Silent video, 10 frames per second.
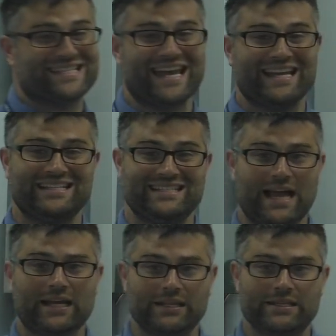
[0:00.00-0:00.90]
to stay
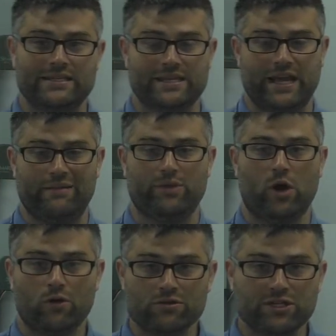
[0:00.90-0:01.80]
exactly the same. The
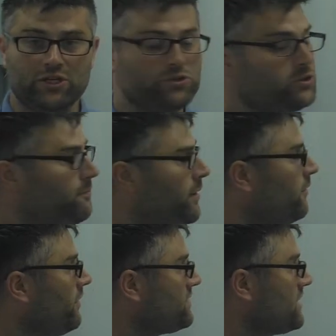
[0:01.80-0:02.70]
horizontal
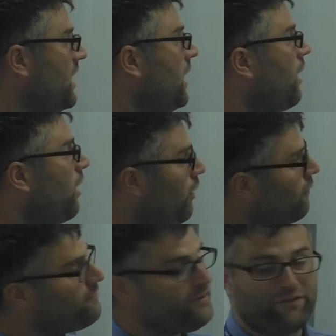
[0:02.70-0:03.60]
component
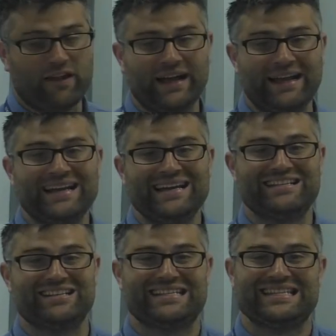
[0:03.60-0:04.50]
of the flight
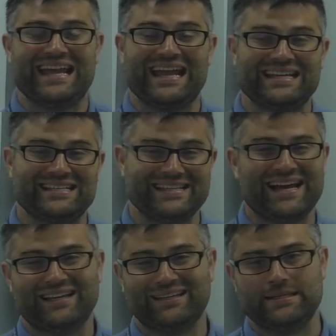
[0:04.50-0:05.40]
is going to stay
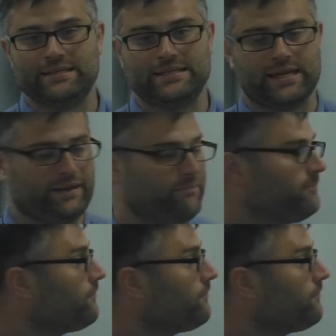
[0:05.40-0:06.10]
exactly the same.